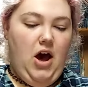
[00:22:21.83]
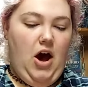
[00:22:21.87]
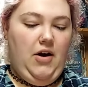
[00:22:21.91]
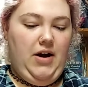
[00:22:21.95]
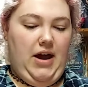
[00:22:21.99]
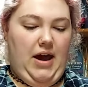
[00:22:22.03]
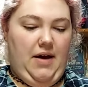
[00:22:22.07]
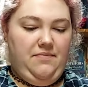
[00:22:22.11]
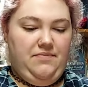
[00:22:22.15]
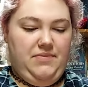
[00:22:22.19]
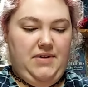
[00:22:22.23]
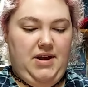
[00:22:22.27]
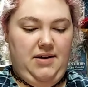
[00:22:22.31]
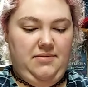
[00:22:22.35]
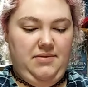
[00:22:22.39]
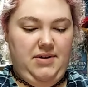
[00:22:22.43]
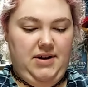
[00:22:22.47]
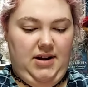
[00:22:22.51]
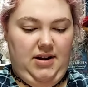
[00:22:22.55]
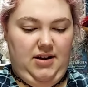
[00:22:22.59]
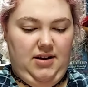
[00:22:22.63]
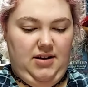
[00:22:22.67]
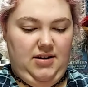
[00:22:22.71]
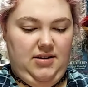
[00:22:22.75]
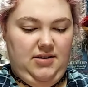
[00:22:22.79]
Okay, I'm
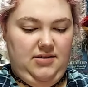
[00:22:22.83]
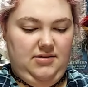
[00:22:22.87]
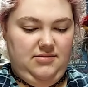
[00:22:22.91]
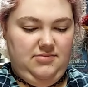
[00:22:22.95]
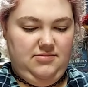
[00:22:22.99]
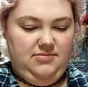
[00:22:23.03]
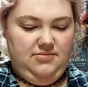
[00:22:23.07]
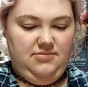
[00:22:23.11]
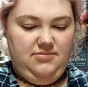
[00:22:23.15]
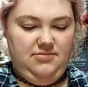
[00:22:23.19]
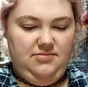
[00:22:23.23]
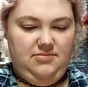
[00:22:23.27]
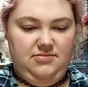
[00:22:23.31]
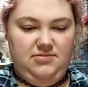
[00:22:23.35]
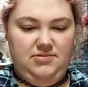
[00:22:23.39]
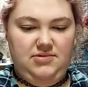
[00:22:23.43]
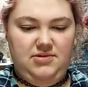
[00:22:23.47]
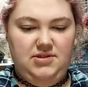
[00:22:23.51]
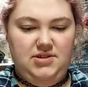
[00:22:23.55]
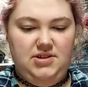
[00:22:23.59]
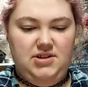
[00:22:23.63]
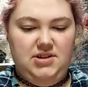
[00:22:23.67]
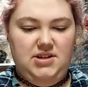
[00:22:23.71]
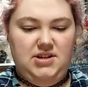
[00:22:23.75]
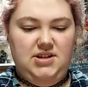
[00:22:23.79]
going to
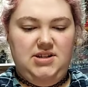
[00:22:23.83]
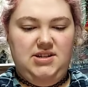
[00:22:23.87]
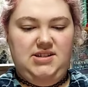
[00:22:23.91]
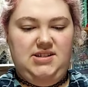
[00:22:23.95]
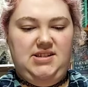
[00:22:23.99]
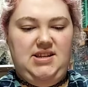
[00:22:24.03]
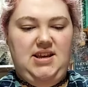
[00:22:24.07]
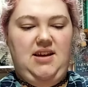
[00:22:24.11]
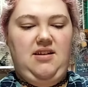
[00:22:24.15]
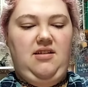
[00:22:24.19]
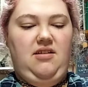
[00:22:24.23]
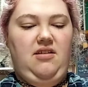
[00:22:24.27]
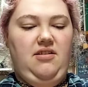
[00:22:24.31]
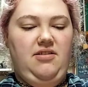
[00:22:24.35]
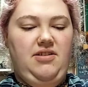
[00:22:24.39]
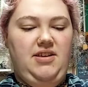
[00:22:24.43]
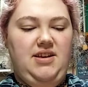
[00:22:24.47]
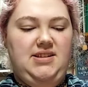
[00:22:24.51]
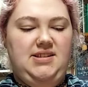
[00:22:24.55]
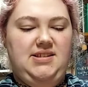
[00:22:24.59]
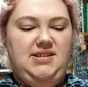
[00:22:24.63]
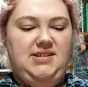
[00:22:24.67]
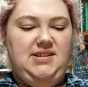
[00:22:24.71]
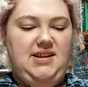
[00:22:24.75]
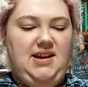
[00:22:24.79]
set all
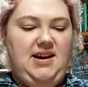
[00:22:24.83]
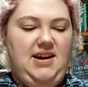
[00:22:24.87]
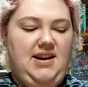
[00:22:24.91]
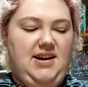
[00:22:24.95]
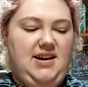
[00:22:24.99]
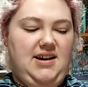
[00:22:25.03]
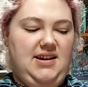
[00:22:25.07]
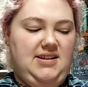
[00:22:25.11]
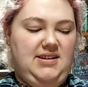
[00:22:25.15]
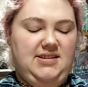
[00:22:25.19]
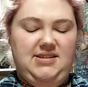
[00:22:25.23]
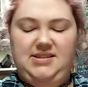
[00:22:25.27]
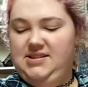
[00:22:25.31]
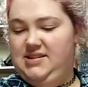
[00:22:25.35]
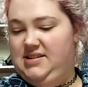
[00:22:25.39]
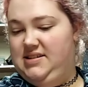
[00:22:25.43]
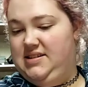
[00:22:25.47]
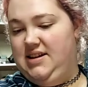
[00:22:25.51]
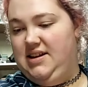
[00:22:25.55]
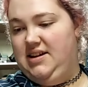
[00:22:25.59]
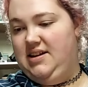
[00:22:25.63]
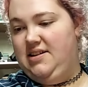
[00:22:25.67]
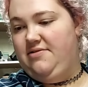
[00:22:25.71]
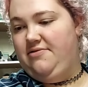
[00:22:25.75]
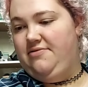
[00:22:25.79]
this uh,
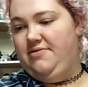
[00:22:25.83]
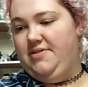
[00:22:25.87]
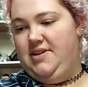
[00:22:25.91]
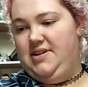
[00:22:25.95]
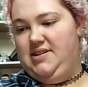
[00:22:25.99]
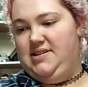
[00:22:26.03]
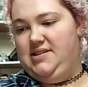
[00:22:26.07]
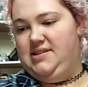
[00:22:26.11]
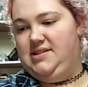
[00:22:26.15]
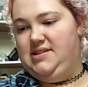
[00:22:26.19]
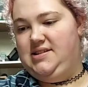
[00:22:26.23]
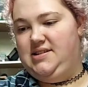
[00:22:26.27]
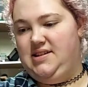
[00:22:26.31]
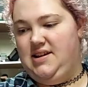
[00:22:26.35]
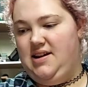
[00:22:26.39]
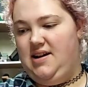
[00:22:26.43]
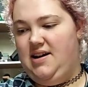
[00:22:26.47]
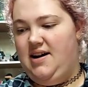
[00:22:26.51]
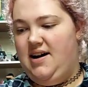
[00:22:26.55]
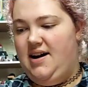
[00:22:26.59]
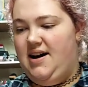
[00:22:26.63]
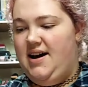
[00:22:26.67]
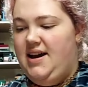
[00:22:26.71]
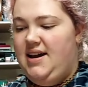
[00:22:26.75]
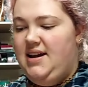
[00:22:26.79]
stuff
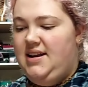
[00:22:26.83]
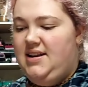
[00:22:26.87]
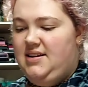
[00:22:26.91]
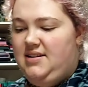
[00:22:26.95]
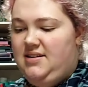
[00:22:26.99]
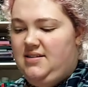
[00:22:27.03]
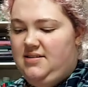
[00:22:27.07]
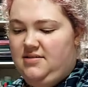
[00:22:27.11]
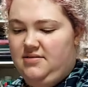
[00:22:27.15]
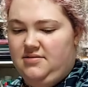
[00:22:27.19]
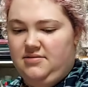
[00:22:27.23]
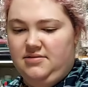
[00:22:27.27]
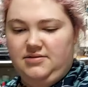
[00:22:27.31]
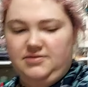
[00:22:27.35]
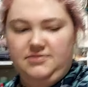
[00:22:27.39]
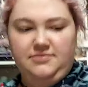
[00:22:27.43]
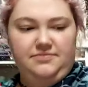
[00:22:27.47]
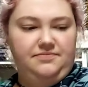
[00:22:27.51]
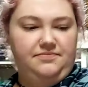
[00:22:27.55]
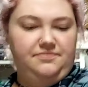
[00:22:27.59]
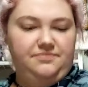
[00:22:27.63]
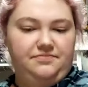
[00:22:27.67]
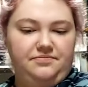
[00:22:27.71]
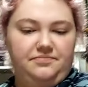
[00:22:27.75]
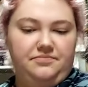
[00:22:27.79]
aside. You're not going to
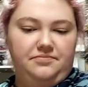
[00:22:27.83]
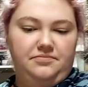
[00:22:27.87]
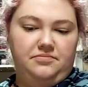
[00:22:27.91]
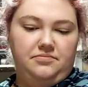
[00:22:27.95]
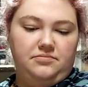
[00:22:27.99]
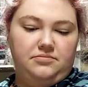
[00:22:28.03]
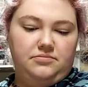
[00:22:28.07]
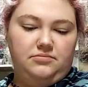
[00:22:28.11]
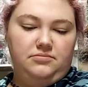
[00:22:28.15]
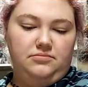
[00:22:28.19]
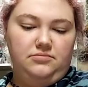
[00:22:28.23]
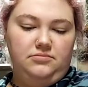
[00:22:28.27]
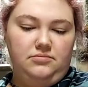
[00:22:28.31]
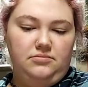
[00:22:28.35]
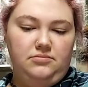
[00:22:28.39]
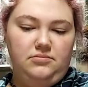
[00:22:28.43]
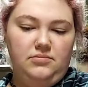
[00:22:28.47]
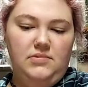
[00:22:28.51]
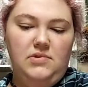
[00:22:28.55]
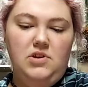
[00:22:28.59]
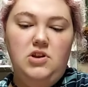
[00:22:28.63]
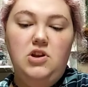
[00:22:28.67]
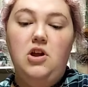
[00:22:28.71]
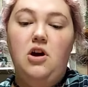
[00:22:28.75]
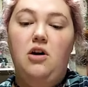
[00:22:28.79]
make your coffee?
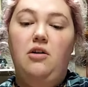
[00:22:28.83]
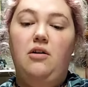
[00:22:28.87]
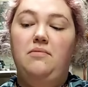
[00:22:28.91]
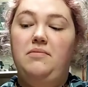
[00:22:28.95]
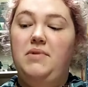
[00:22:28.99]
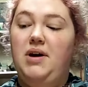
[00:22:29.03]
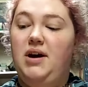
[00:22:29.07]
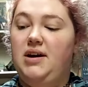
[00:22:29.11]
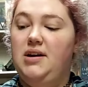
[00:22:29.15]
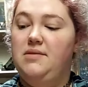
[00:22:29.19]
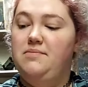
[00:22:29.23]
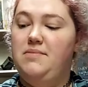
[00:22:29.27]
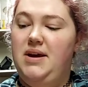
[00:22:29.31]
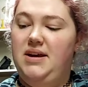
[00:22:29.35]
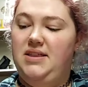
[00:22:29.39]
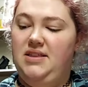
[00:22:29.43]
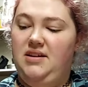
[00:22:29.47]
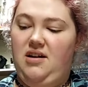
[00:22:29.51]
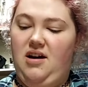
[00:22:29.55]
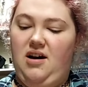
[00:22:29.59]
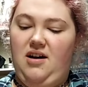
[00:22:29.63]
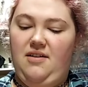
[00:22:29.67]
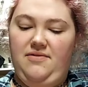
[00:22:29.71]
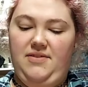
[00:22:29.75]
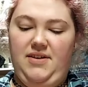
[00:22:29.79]
No, I'm not going to make the
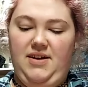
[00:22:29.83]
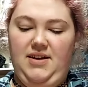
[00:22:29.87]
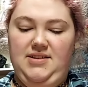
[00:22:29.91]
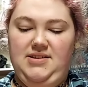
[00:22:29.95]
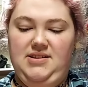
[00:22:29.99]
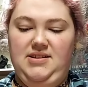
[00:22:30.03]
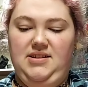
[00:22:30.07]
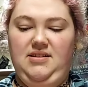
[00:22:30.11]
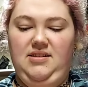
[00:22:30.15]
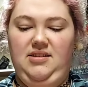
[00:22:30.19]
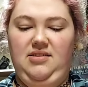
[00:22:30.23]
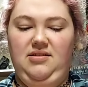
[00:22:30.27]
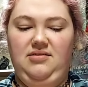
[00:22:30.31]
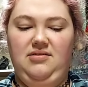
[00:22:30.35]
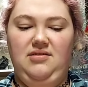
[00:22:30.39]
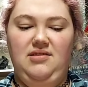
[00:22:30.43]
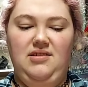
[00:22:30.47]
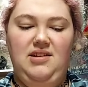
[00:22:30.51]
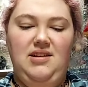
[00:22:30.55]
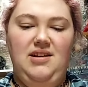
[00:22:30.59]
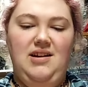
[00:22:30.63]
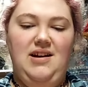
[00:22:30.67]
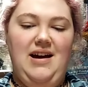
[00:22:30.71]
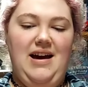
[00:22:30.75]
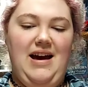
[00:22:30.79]
coffee until
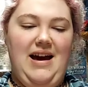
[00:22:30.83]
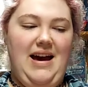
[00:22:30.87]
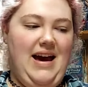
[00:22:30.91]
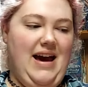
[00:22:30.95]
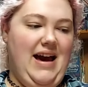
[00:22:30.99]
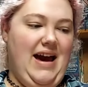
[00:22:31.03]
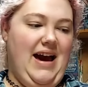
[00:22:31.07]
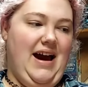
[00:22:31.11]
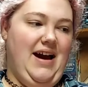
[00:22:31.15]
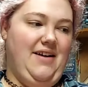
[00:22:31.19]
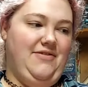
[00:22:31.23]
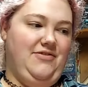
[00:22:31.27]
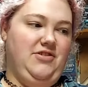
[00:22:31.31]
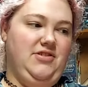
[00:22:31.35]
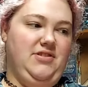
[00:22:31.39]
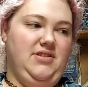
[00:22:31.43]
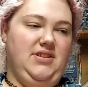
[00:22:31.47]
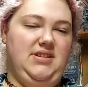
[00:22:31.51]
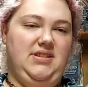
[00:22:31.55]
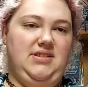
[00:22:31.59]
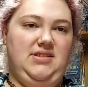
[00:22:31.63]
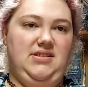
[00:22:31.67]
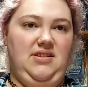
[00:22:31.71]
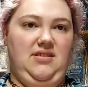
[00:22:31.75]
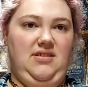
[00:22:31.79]
after
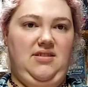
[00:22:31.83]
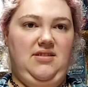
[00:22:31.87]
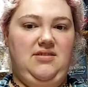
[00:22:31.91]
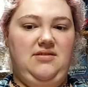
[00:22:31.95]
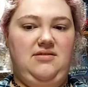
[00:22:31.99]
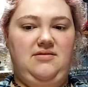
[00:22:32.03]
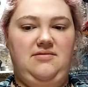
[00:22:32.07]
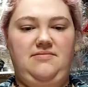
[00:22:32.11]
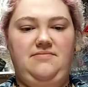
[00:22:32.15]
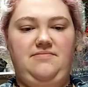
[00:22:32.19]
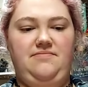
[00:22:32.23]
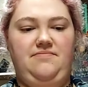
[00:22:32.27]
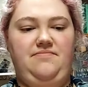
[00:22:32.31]
this is done.